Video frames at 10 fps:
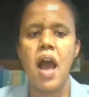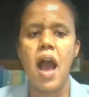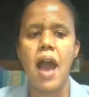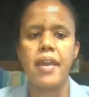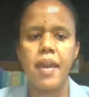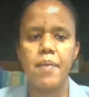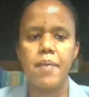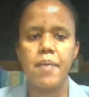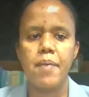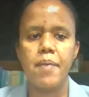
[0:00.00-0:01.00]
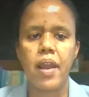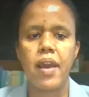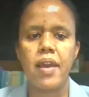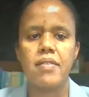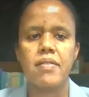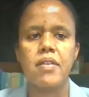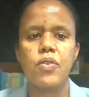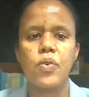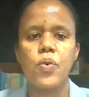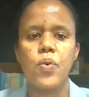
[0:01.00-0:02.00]
I came to realize the
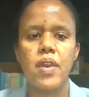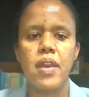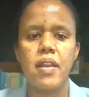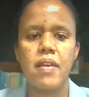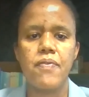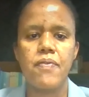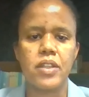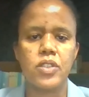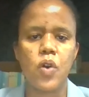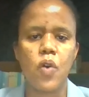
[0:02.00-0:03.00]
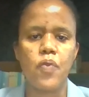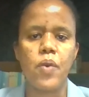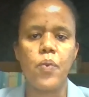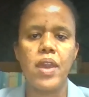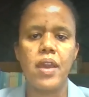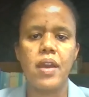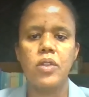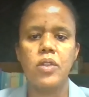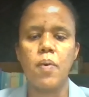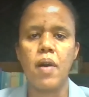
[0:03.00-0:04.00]
true ill effects of a weak
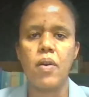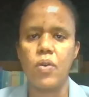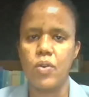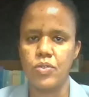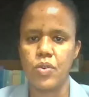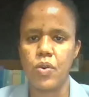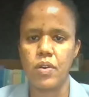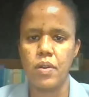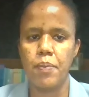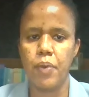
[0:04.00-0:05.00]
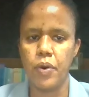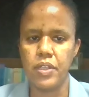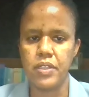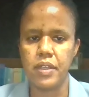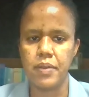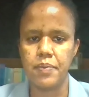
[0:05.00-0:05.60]
tobacco control policy.